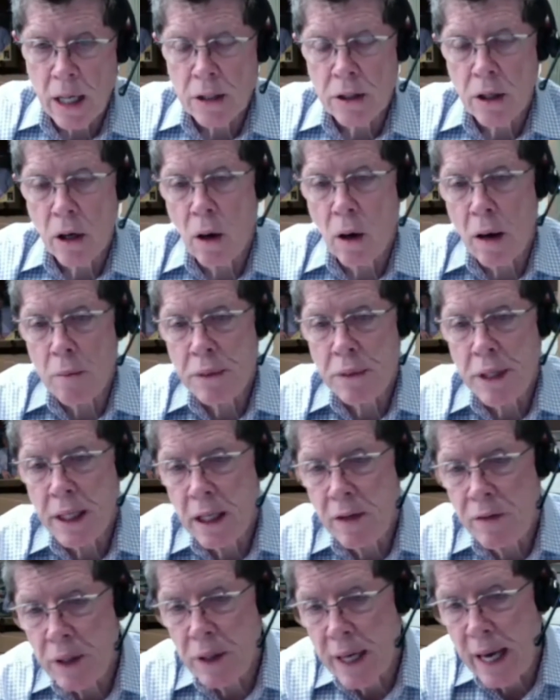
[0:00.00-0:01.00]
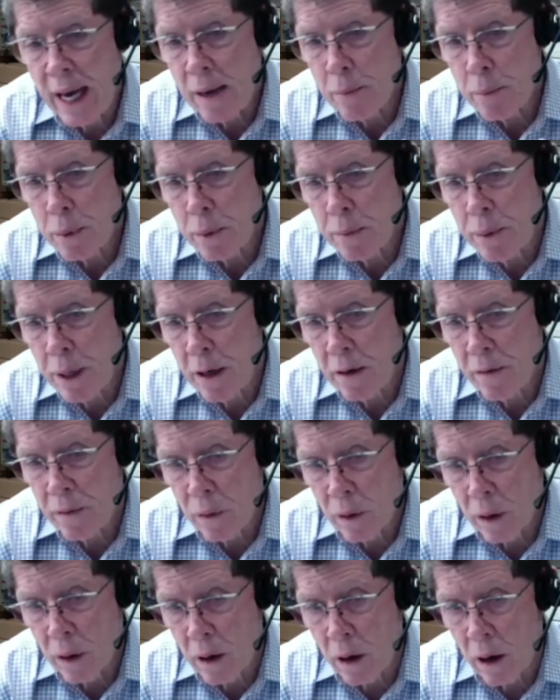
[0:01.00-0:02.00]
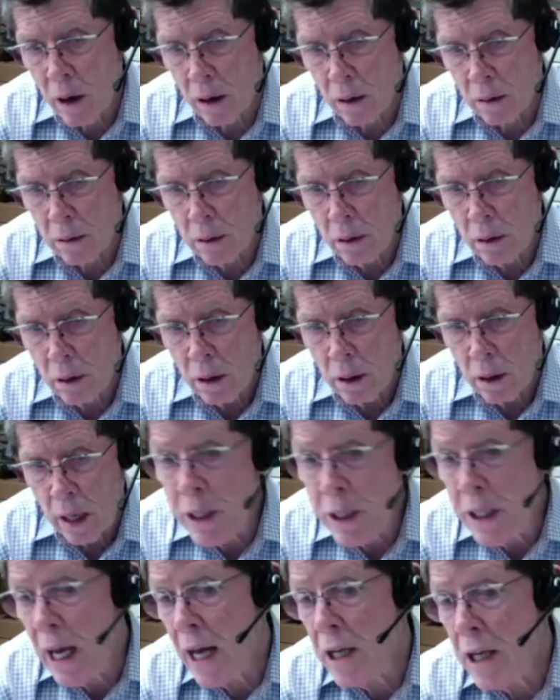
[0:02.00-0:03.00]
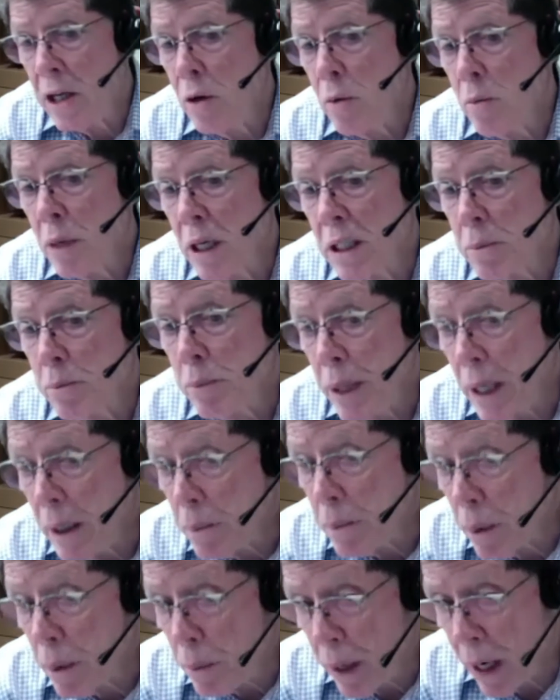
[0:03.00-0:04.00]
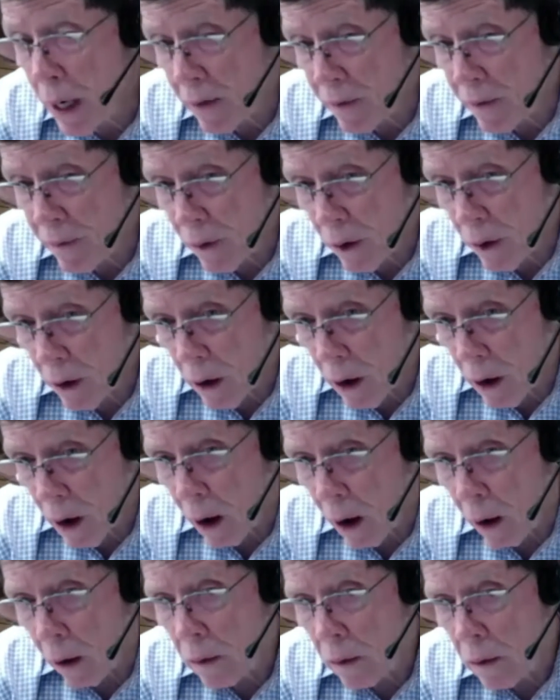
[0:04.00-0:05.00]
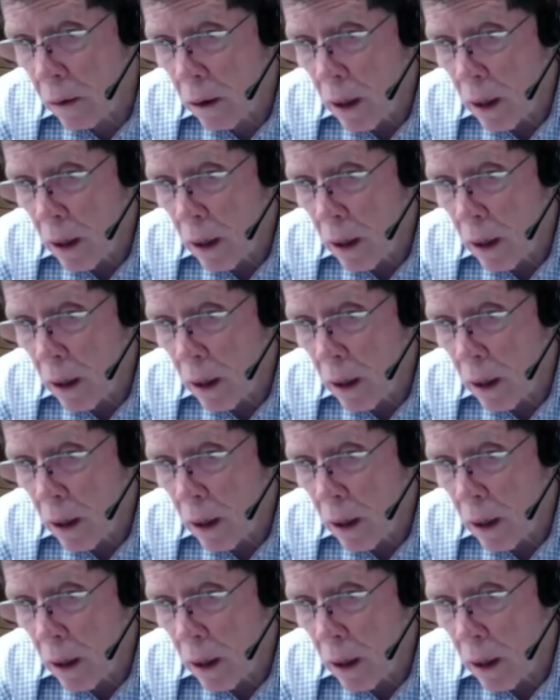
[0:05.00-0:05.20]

So I'm thinking if you can't prepare for a call, but yet you must be prepared for a call.